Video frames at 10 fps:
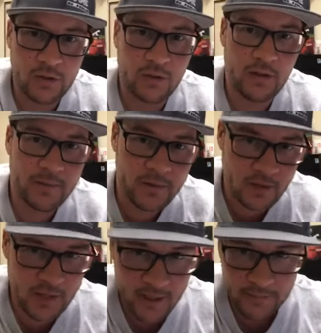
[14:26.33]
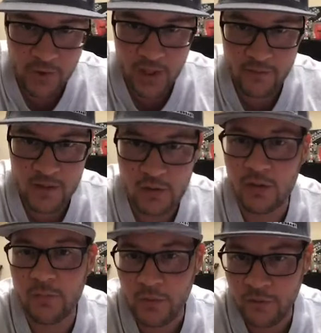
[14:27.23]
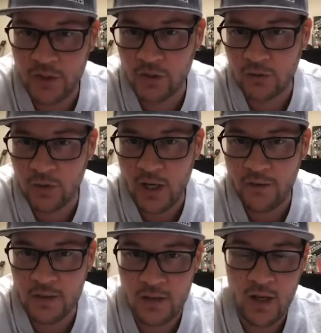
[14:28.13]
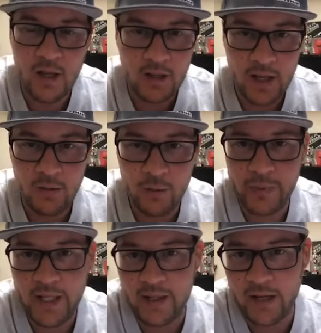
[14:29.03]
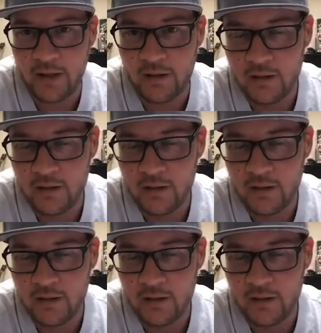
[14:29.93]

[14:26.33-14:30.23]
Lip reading: all the team drivers, all the professional drivers, they would be there